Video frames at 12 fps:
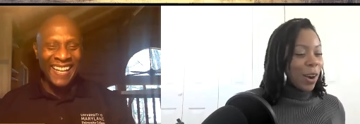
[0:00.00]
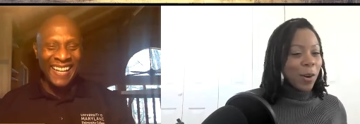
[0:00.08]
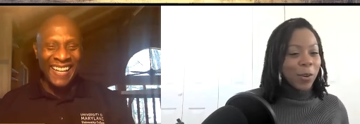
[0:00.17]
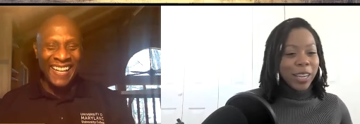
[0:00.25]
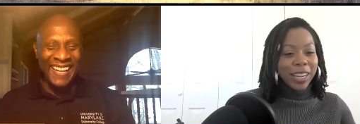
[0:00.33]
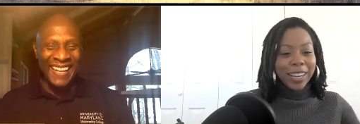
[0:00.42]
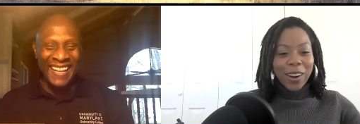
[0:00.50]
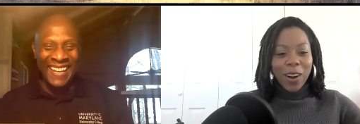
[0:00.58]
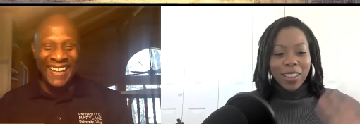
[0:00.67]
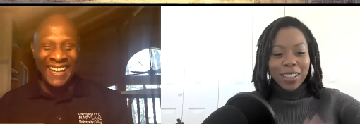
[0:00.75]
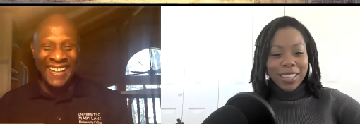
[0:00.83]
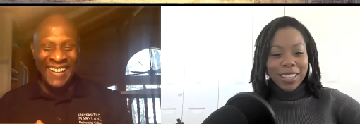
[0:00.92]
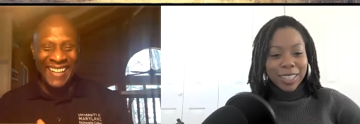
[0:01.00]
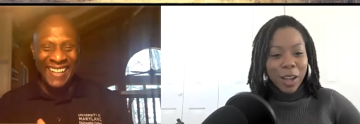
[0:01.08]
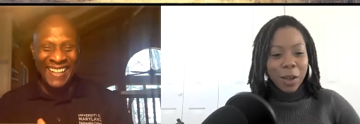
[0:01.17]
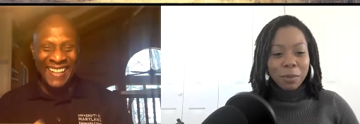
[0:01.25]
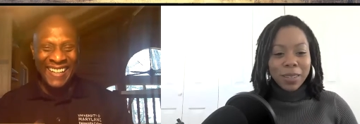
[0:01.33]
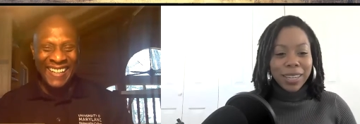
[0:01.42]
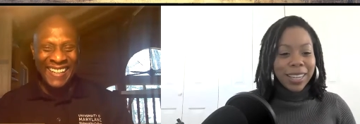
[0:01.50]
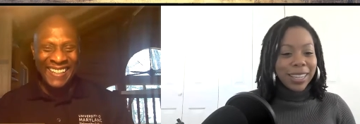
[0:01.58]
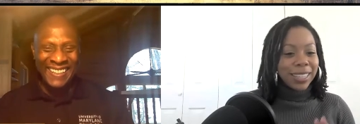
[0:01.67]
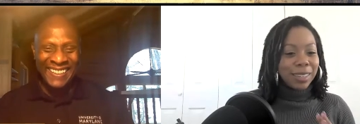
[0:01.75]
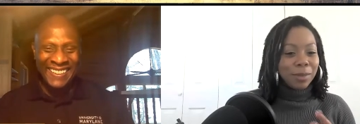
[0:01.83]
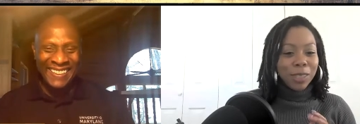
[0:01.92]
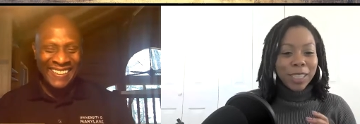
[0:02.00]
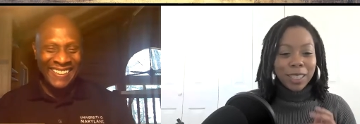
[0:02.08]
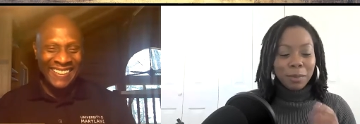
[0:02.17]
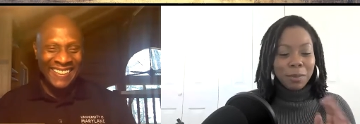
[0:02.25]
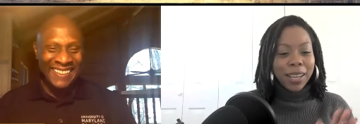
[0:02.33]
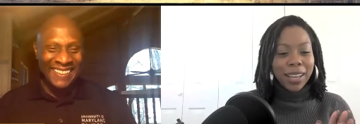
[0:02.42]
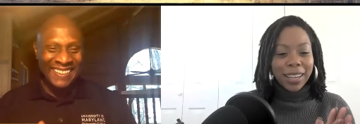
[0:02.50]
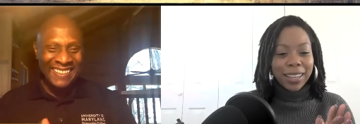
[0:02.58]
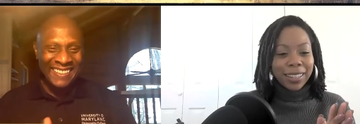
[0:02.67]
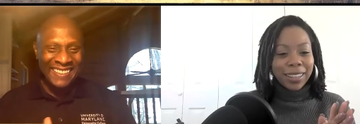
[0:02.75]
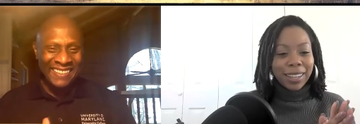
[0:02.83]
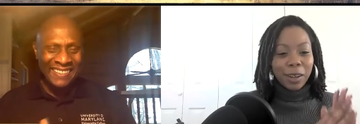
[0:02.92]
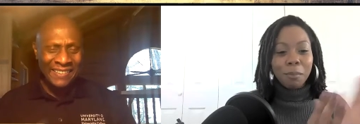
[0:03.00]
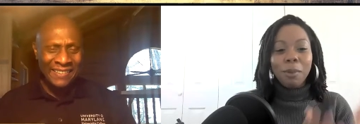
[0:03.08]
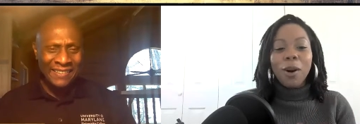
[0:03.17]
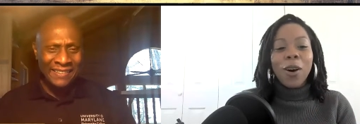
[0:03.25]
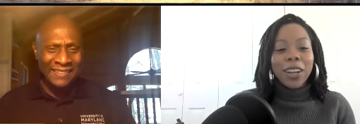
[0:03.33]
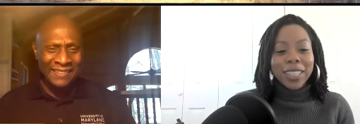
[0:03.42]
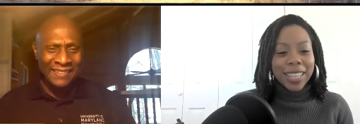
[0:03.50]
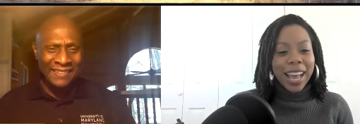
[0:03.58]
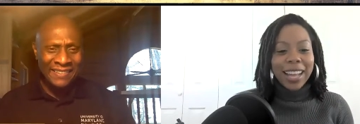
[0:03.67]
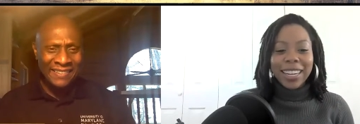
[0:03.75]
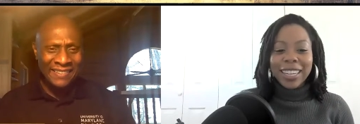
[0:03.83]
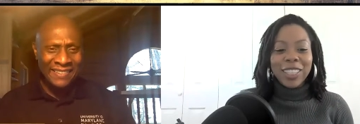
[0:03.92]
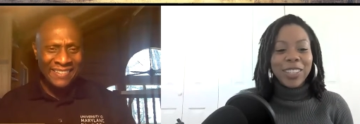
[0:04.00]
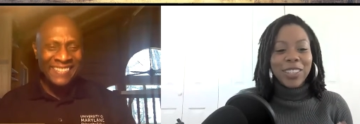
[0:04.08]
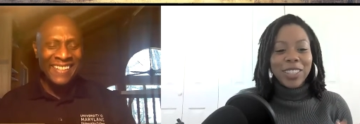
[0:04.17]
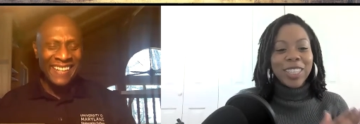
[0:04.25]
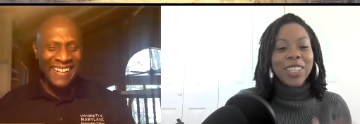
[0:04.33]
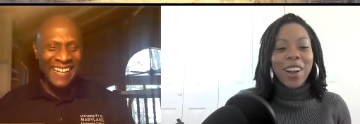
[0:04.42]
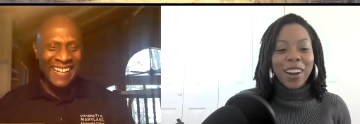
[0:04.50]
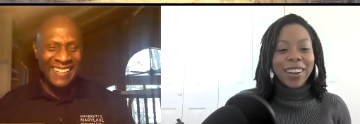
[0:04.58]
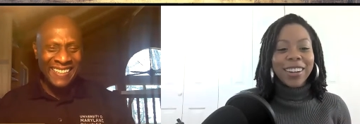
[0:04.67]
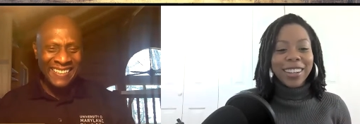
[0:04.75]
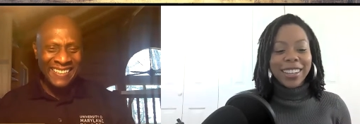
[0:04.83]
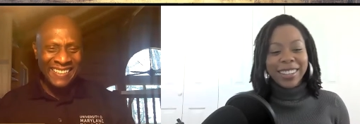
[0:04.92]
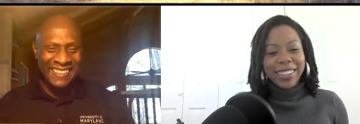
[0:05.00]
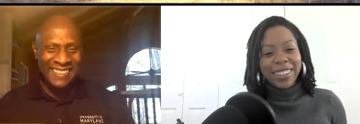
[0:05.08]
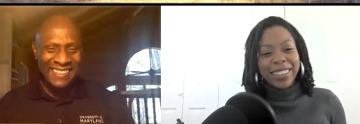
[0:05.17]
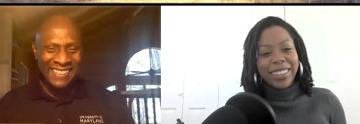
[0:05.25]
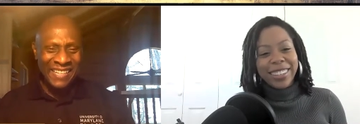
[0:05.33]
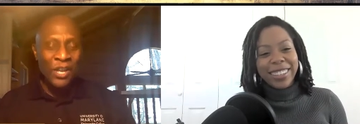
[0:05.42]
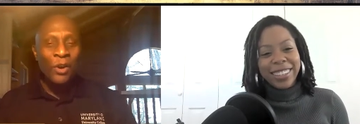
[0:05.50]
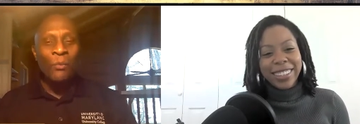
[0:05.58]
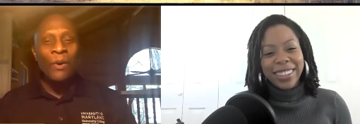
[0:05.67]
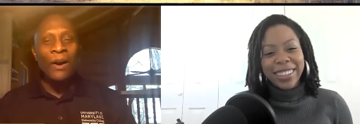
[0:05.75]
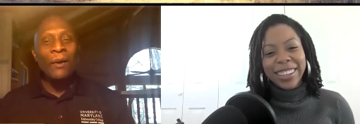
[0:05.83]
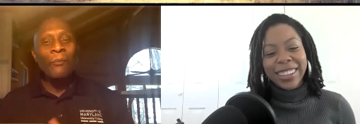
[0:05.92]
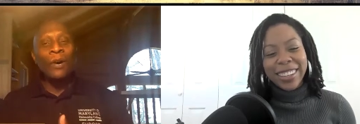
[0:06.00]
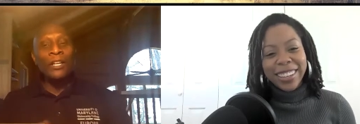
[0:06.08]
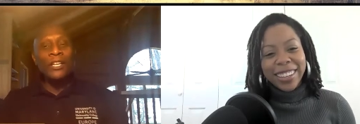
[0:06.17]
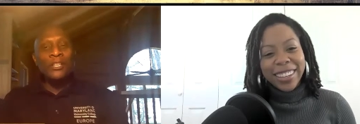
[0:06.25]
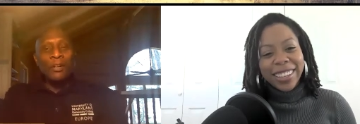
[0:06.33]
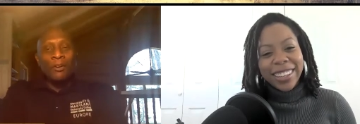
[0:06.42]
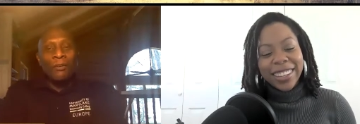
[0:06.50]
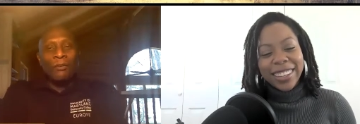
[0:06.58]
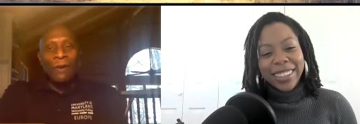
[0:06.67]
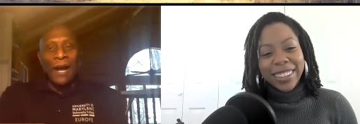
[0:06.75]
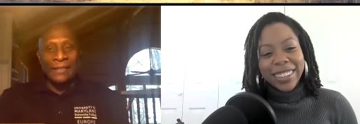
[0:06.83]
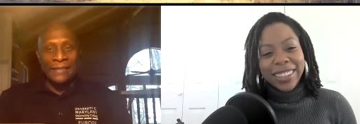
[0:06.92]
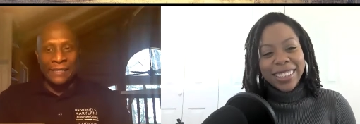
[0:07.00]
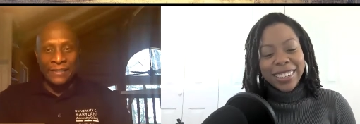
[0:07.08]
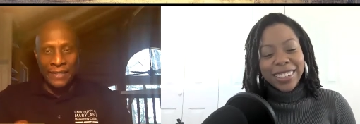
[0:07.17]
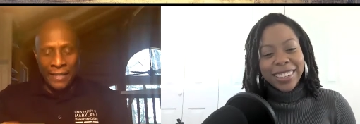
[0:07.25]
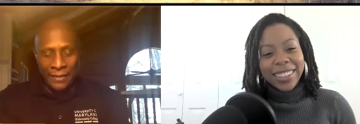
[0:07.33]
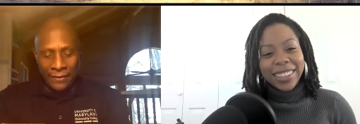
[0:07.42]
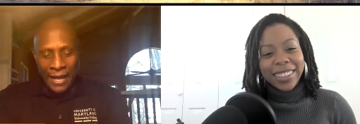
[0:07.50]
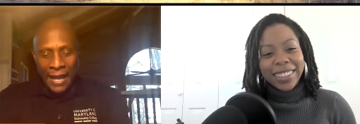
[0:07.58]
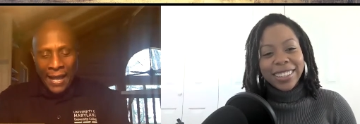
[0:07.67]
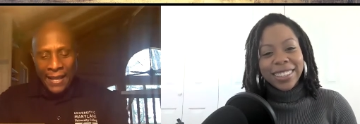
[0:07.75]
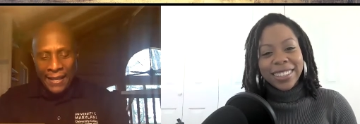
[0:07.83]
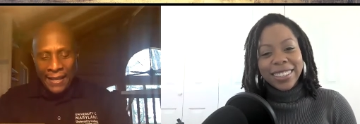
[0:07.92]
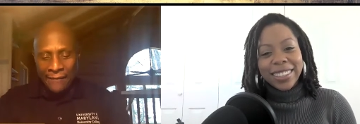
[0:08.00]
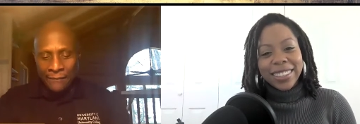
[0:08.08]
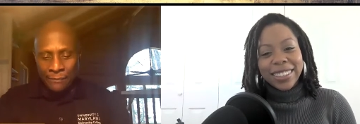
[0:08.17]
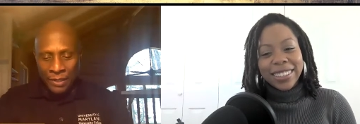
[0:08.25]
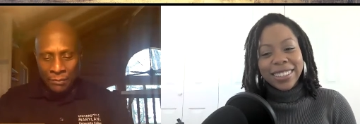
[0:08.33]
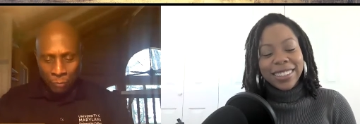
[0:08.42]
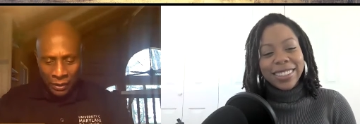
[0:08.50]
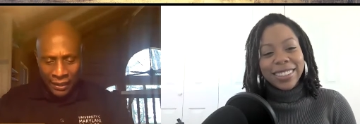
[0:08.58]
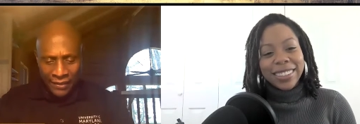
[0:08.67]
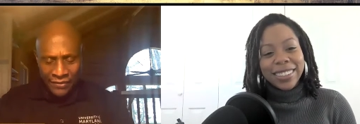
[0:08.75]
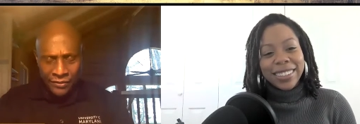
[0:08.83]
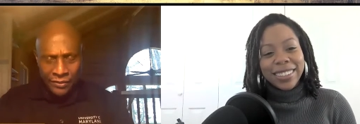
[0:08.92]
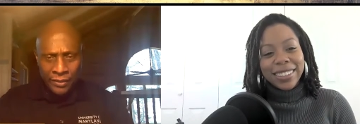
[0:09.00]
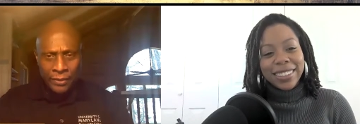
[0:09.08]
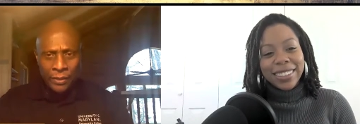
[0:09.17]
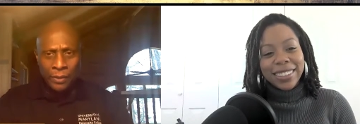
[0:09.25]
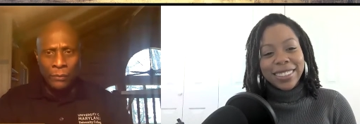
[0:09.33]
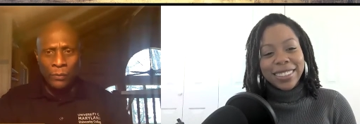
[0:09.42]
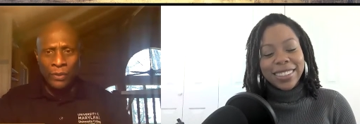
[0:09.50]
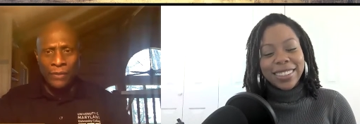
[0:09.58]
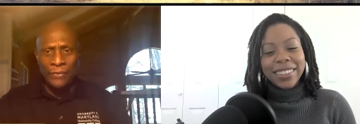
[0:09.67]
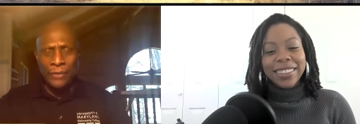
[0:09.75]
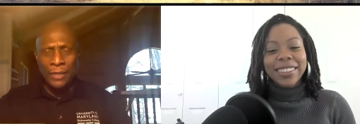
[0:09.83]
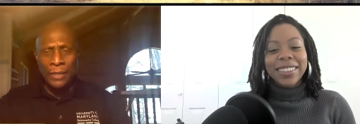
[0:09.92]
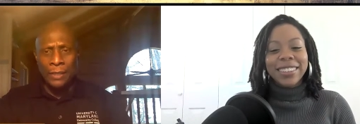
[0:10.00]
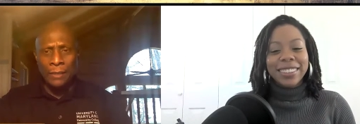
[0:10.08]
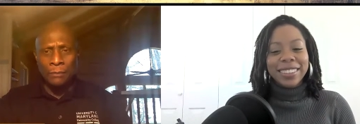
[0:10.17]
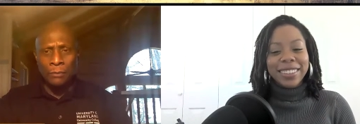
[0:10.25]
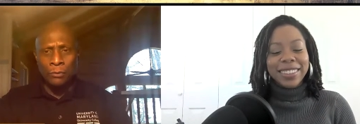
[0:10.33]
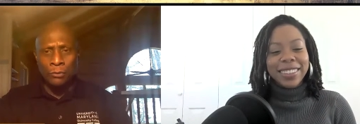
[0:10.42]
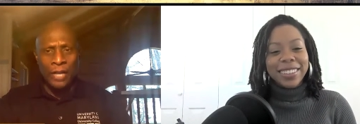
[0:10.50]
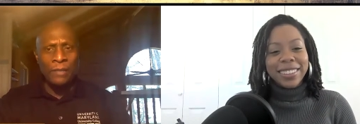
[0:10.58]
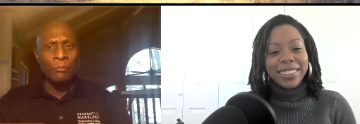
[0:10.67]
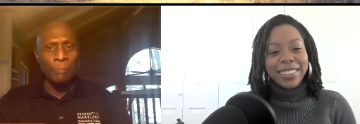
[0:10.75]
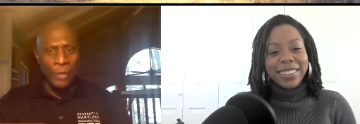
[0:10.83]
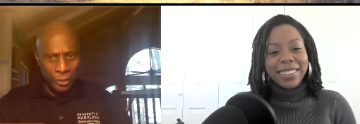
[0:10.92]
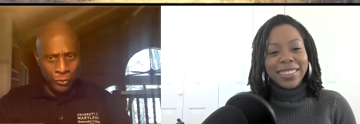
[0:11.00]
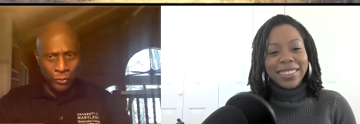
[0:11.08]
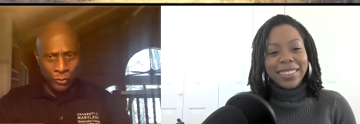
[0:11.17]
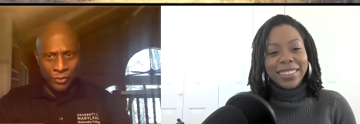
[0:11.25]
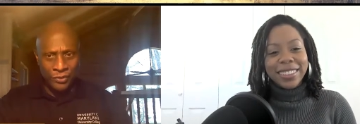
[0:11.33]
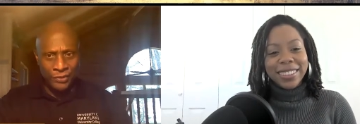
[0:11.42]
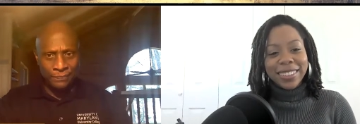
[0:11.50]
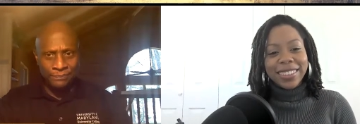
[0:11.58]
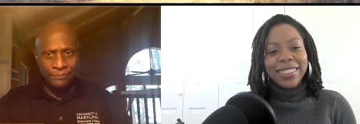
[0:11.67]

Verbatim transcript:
Speaker 1: owning all of these companies and just being a boss? How did you start?
Speaker 2: Well, you know, I tell you, I have been blessed with great mentors.